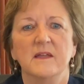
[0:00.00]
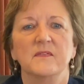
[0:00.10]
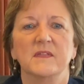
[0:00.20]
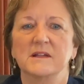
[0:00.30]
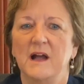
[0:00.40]

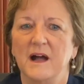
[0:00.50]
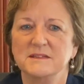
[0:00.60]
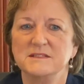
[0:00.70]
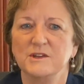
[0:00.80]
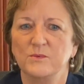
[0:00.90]
the
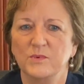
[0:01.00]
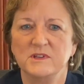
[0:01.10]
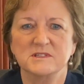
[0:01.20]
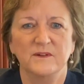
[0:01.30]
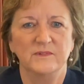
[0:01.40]
constant
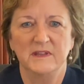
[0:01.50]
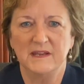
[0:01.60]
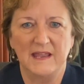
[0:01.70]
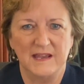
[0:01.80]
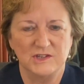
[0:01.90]
risk of
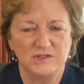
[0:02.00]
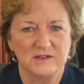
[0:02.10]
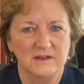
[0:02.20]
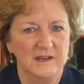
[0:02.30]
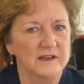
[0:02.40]

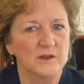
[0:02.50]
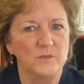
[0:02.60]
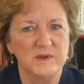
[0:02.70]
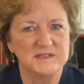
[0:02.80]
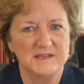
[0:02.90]
litigation in
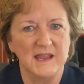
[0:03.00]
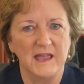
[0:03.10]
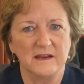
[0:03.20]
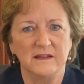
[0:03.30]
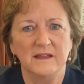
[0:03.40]

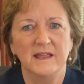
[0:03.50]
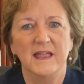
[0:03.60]
Louisiana